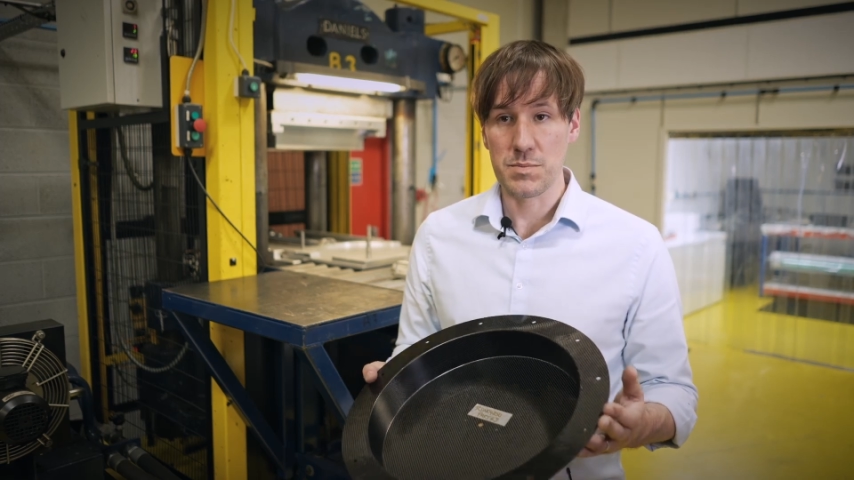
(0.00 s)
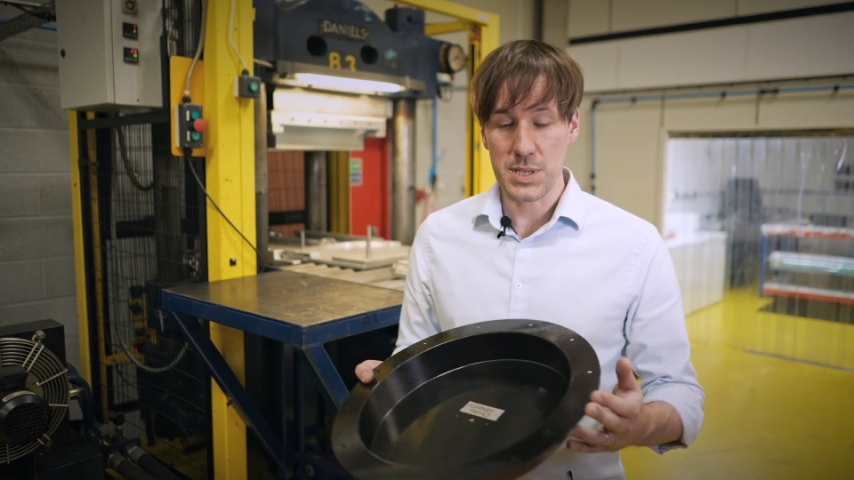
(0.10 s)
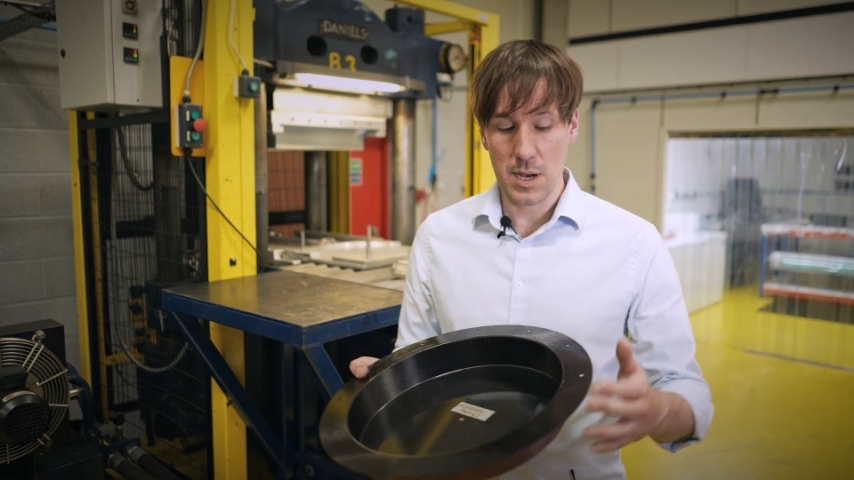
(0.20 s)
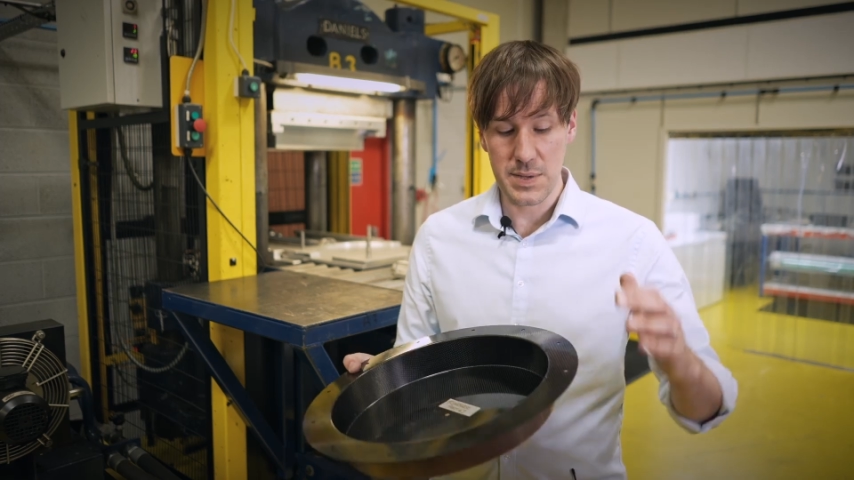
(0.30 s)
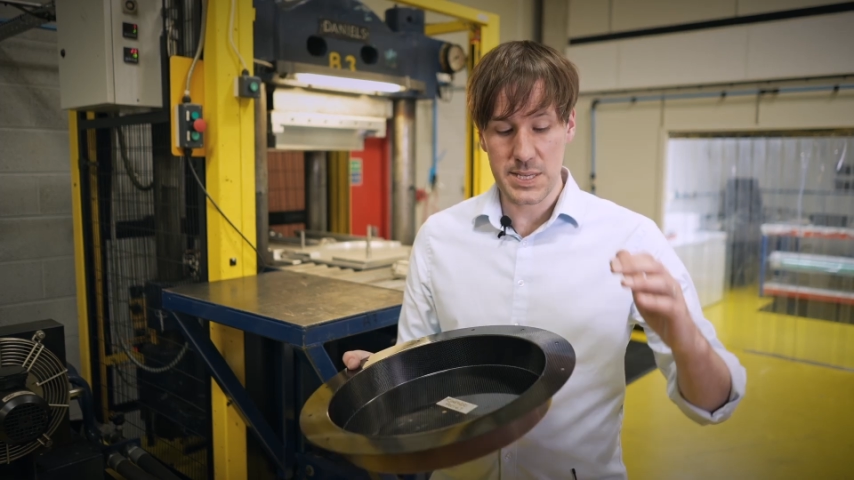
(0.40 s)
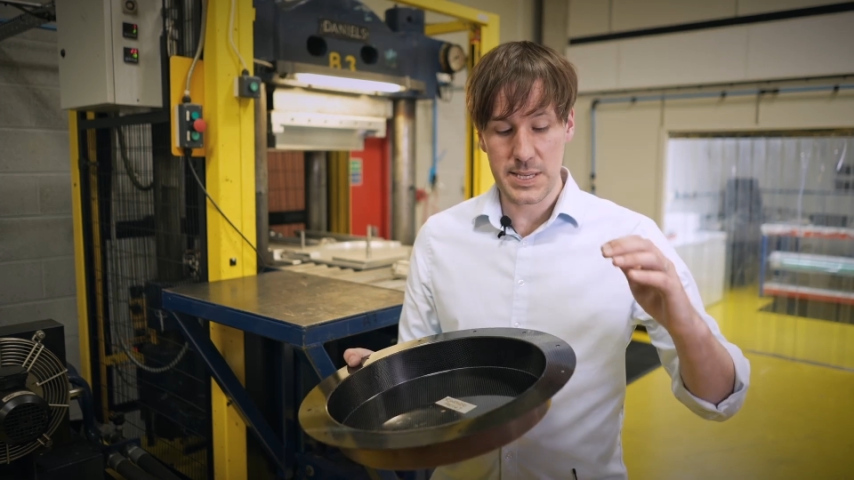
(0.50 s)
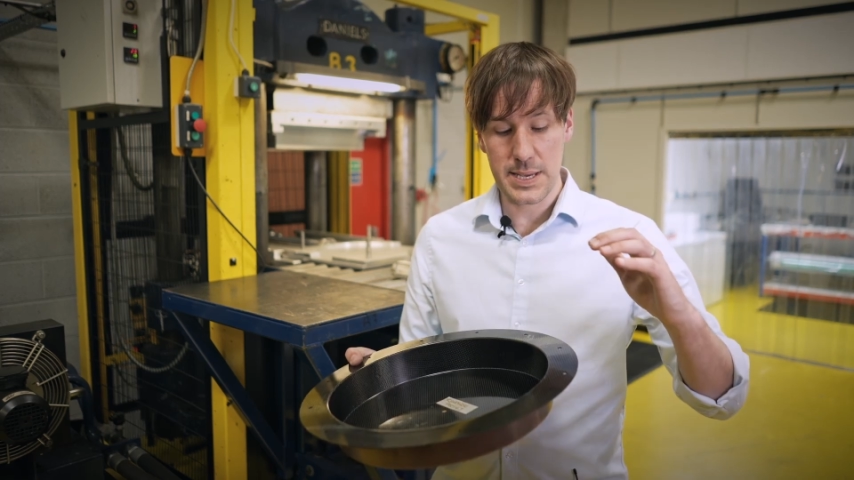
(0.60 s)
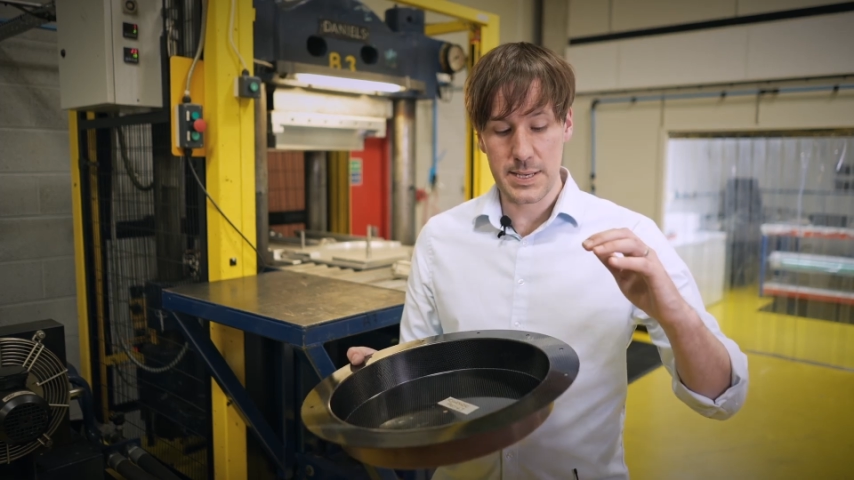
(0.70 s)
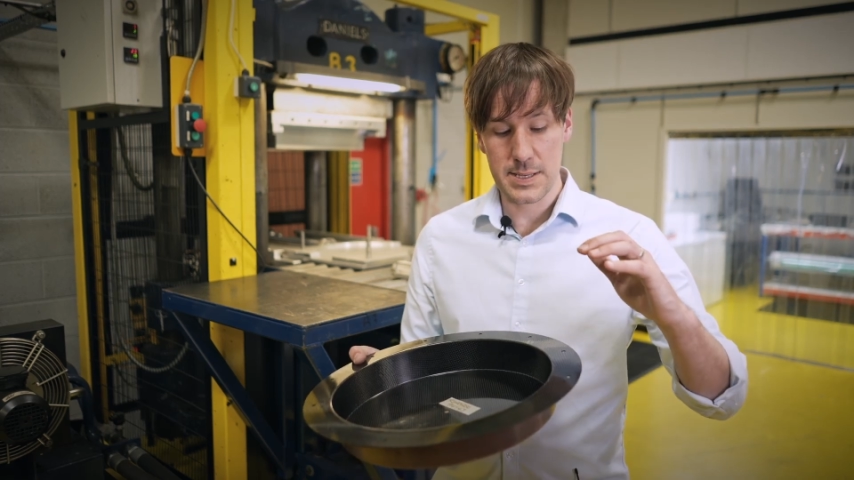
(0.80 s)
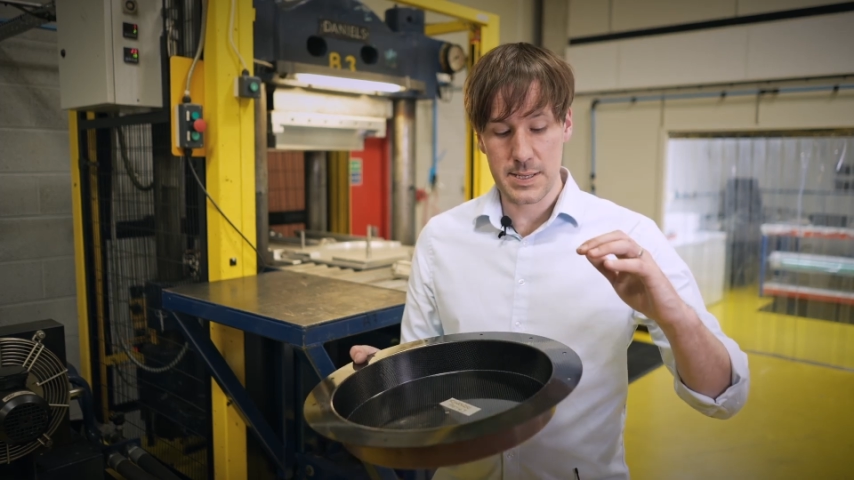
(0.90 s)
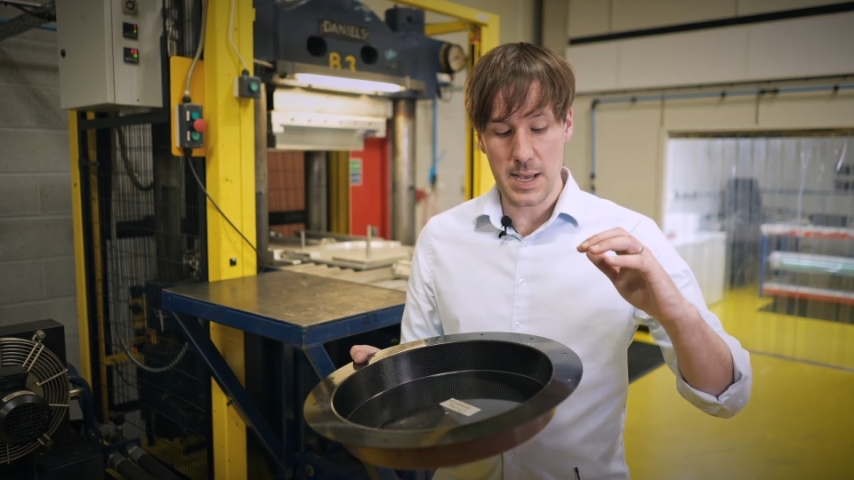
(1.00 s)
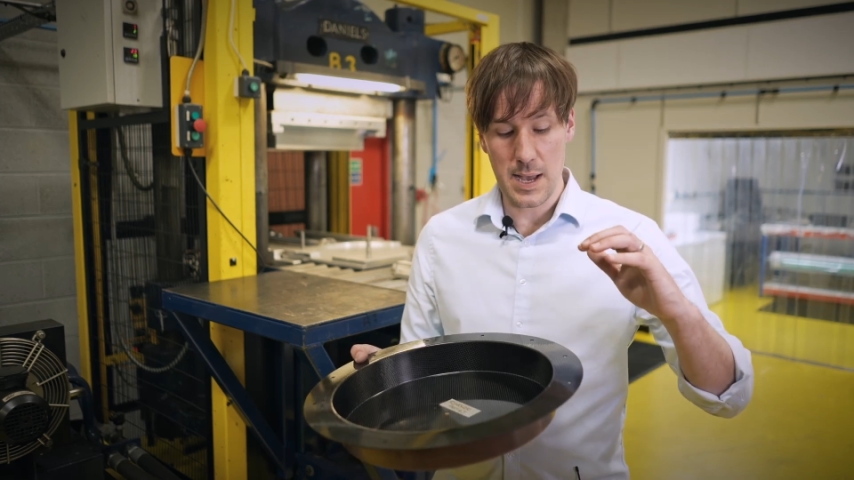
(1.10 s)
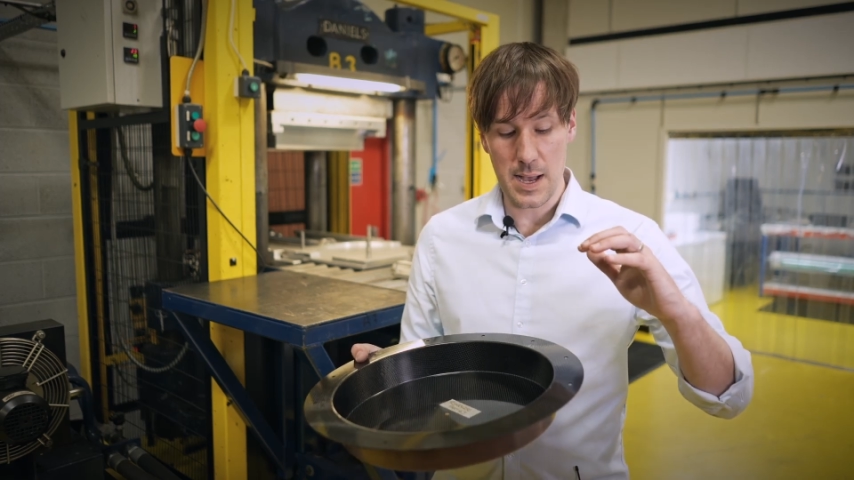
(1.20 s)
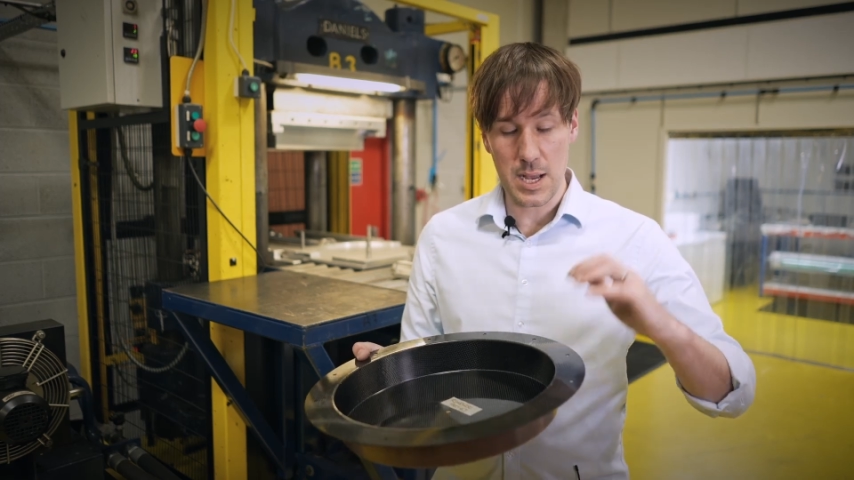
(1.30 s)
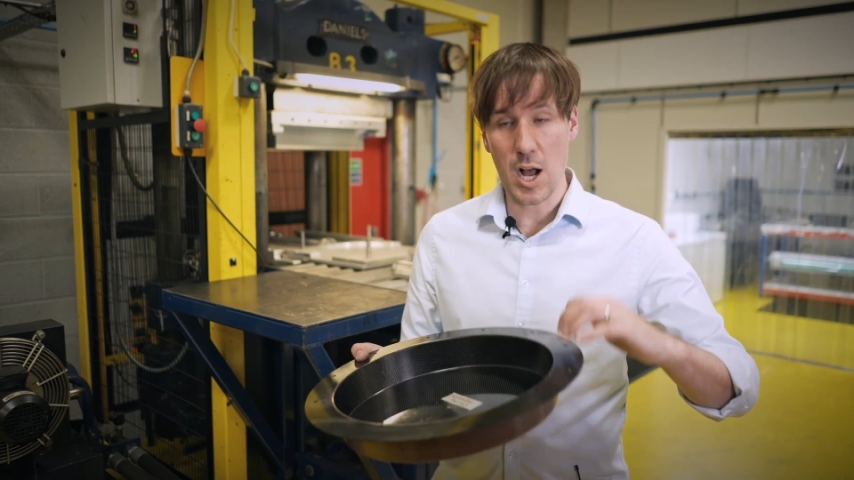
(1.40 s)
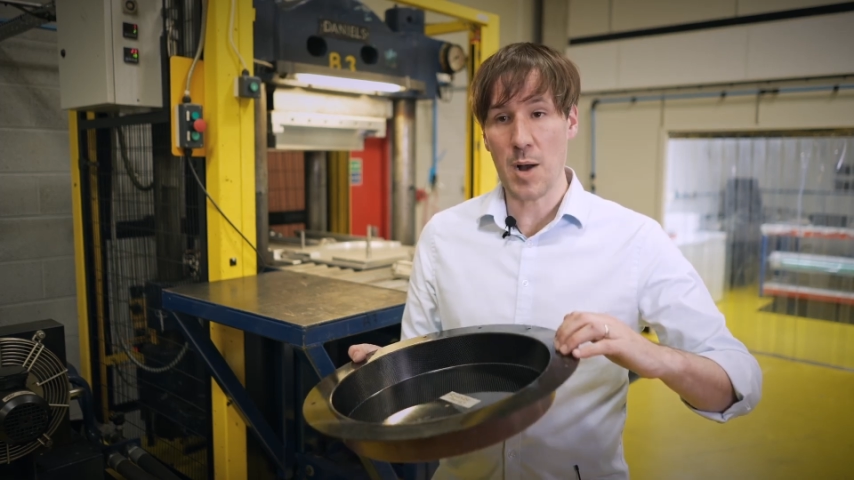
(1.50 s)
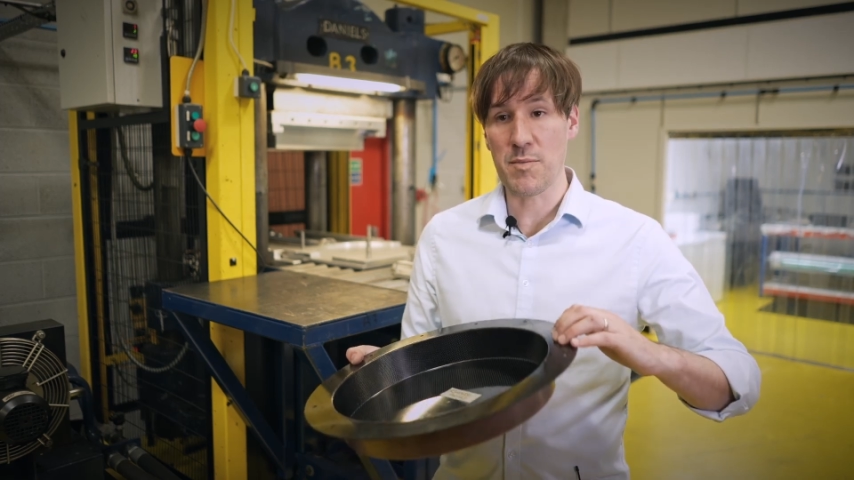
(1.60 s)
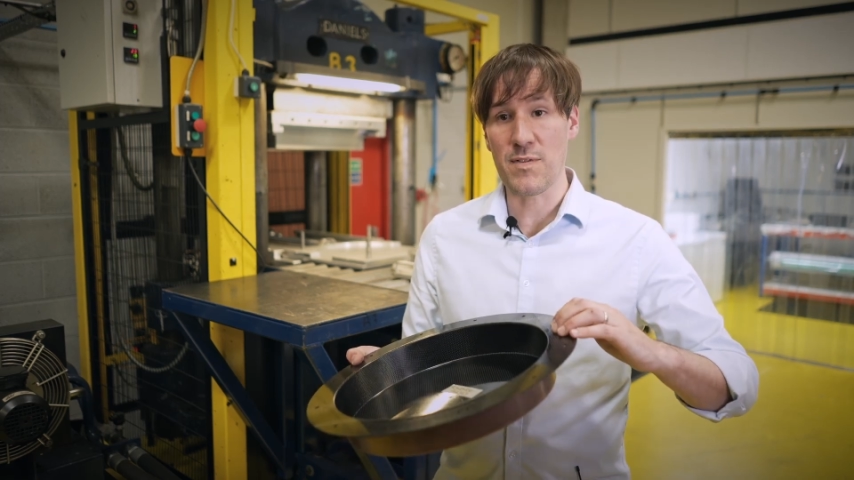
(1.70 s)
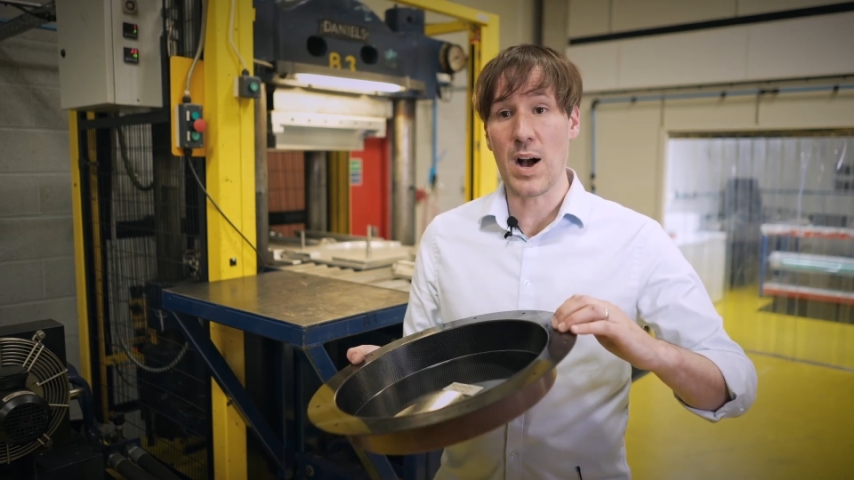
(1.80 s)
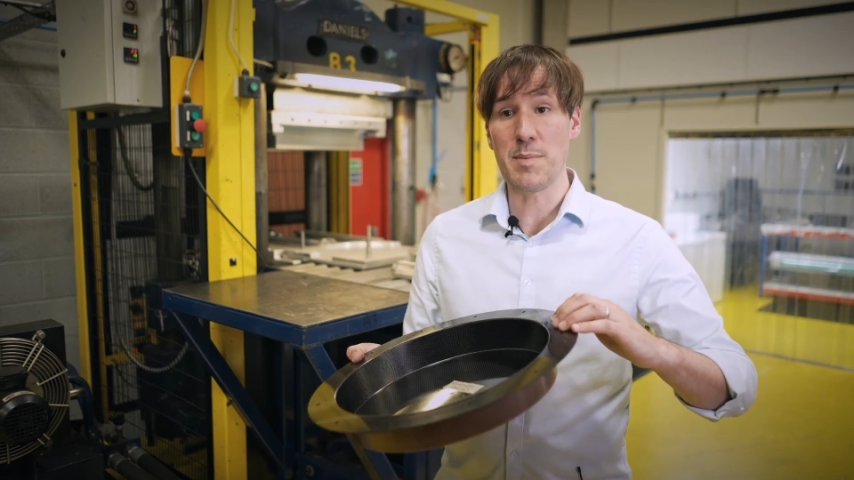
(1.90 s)
So this is a carbon
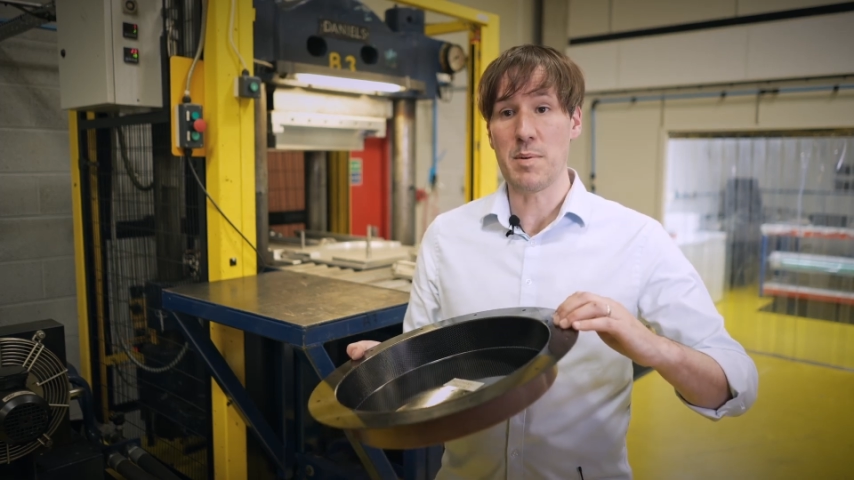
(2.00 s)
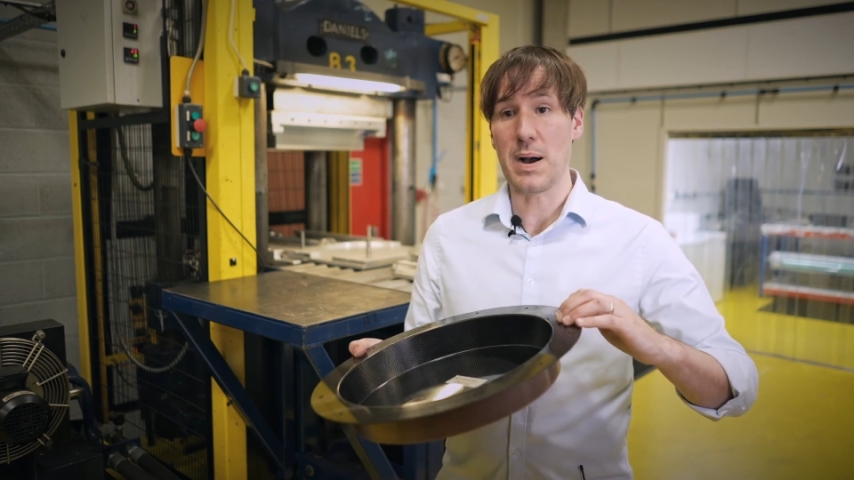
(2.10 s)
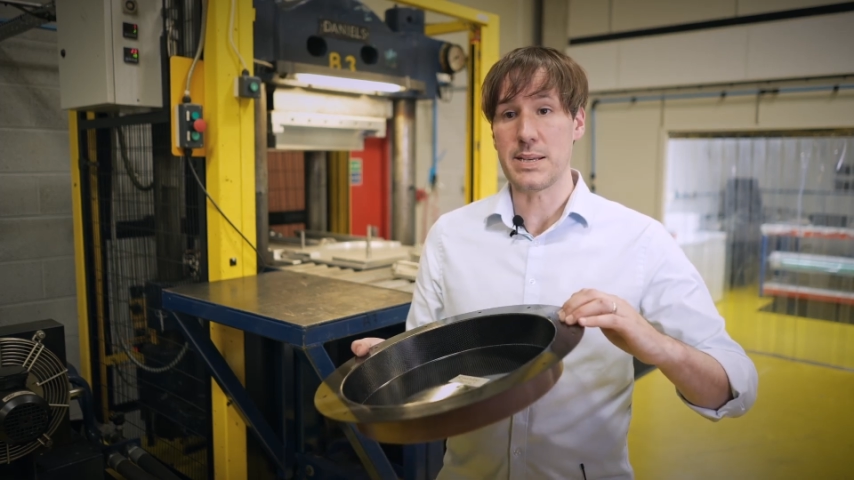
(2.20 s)
fibre based